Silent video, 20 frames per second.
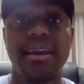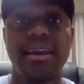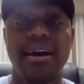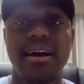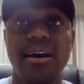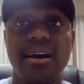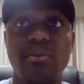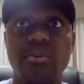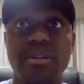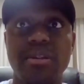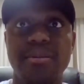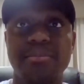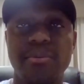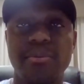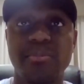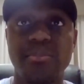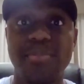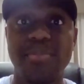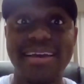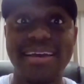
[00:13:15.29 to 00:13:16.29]
one of the
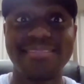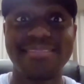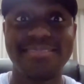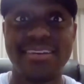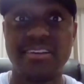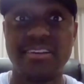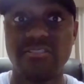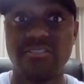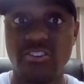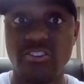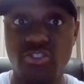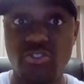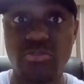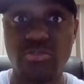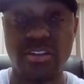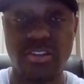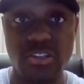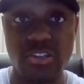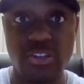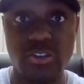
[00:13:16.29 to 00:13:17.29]
best things that you
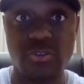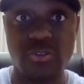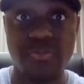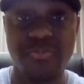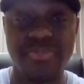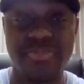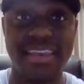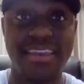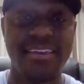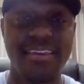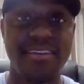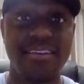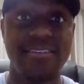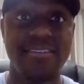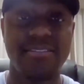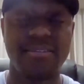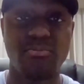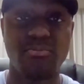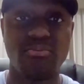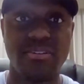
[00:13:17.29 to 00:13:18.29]
can do
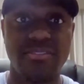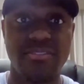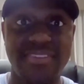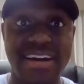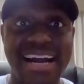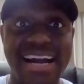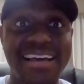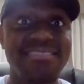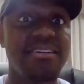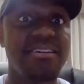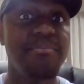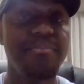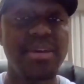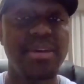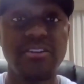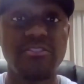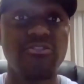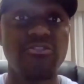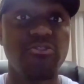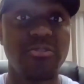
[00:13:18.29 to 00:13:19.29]
is provide the
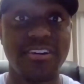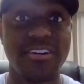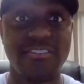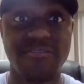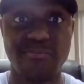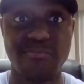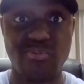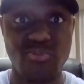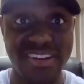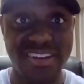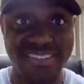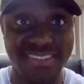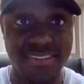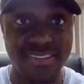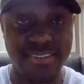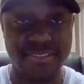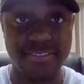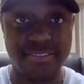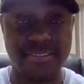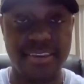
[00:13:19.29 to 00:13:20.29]
ministry of
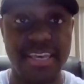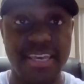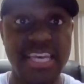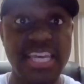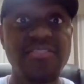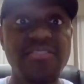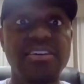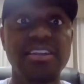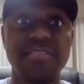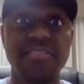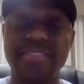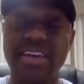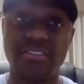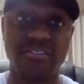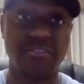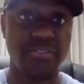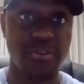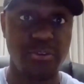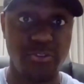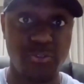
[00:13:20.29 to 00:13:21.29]
presence, even if that's
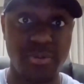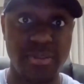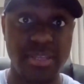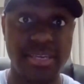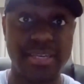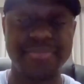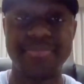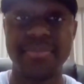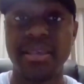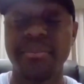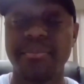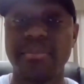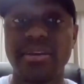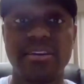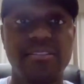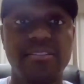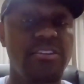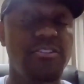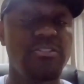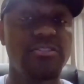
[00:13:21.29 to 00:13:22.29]
virtually,
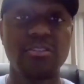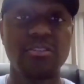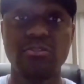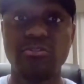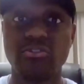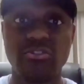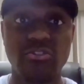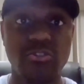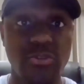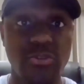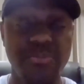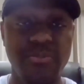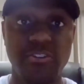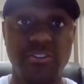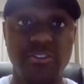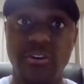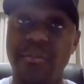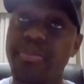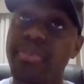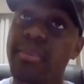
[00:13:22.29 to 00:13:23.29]
because there's no
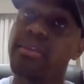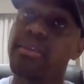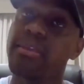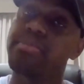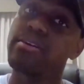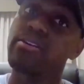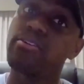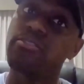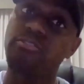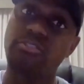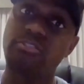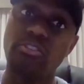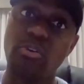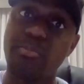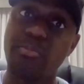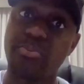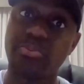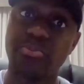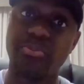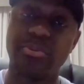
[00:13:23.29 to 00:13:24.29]
scripture, there's no
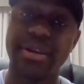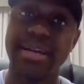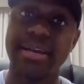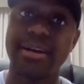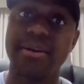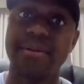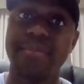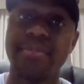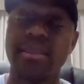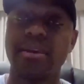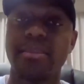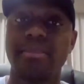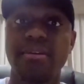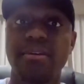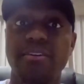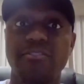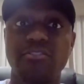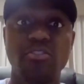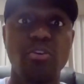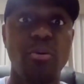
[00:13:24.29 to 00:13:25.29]
prayer,
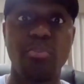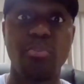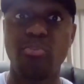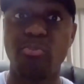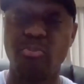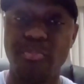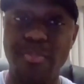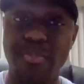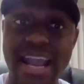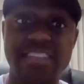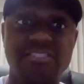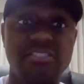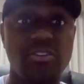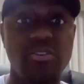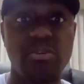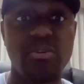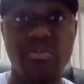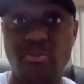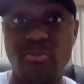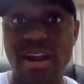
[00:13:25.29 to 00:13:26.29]
there's no
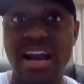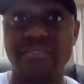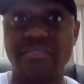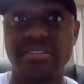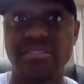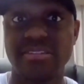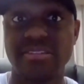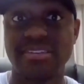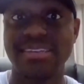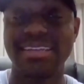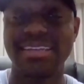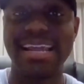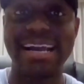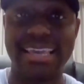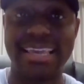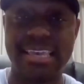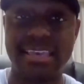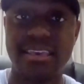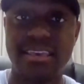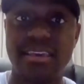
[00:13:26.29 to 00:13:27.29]
magical prophecy that I
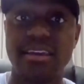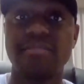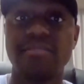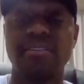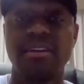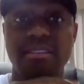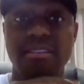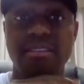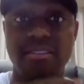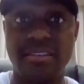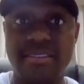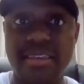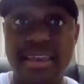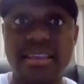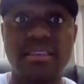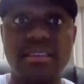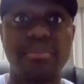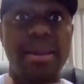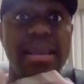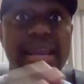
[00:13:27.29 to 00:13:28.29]
can give to
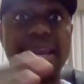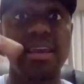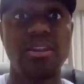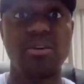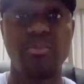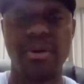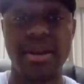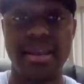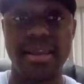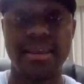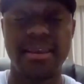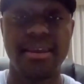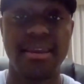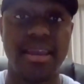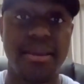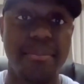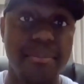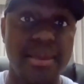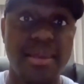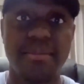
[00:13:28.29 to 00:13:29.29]
take the pain away
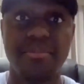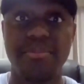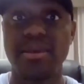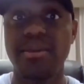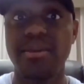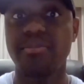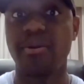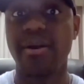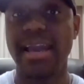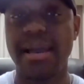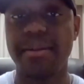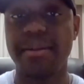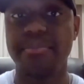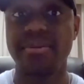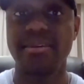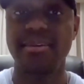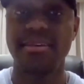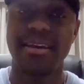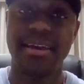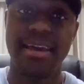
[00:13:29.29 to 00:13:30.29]
and make people
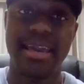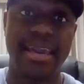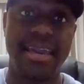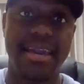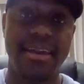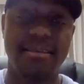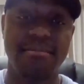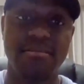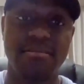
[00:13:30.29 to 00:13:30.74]
happy and